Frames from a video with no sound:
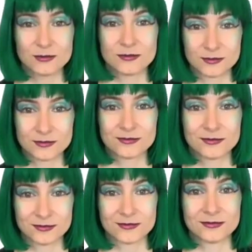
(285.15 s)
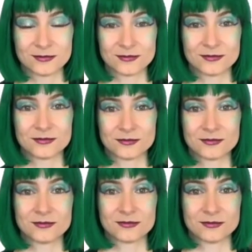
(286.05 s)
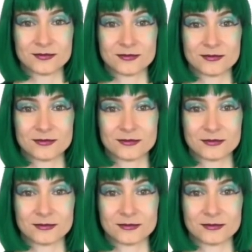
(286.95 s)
and it's an interesting word because not